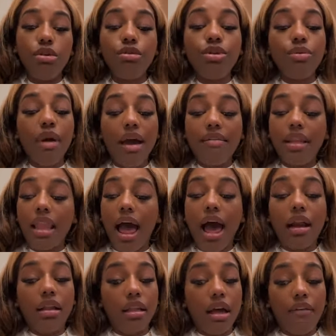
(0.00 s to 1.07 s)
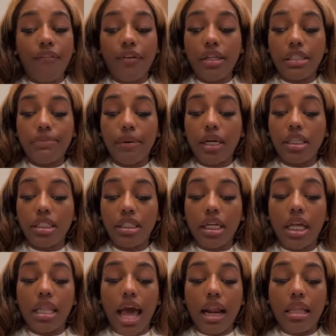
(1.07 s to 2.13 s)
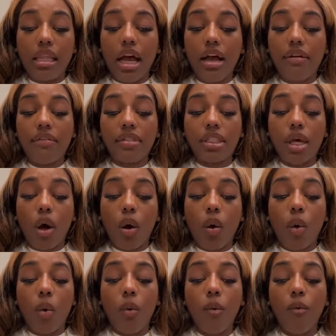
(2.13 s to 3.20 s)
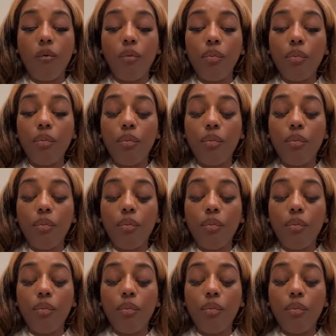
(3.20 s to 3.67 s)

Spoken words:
you do have a lot of love for this person, a lot of love. So